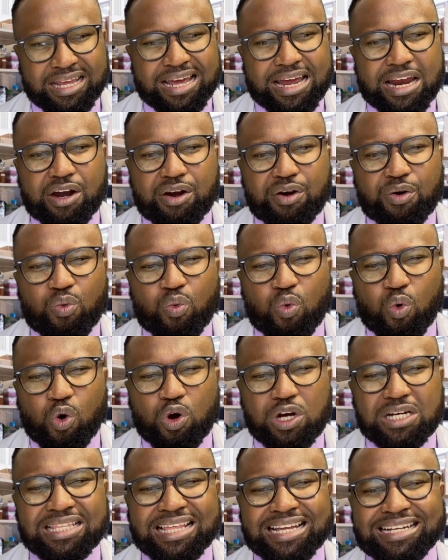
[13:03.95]
A
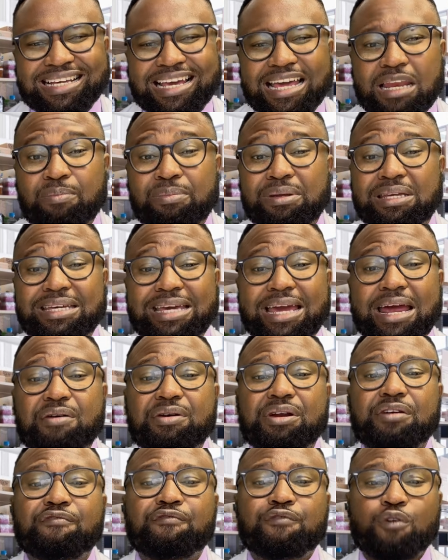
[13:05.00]
reward that can be
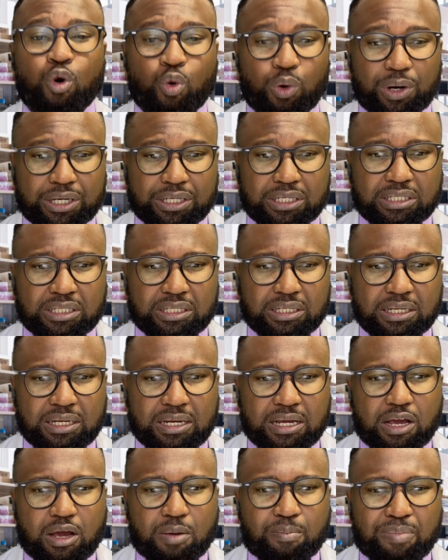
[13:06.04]
carried forward
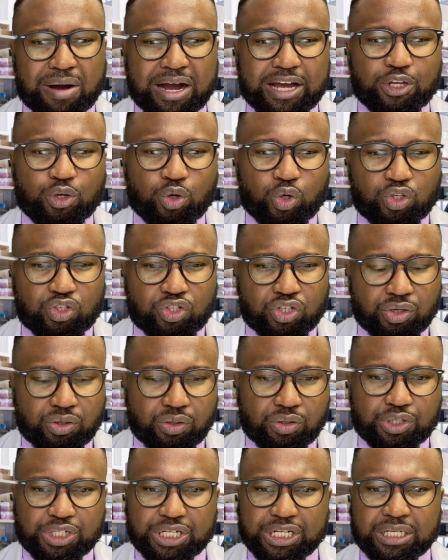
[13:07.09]
by your
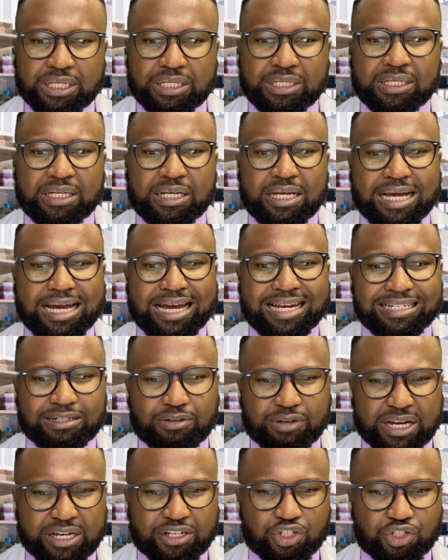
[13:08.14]
children and
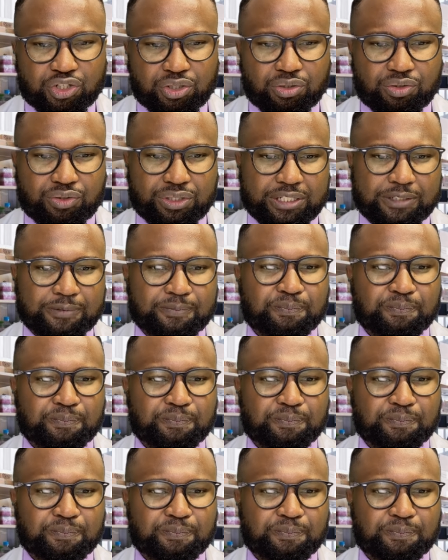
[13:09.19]
grandchildren.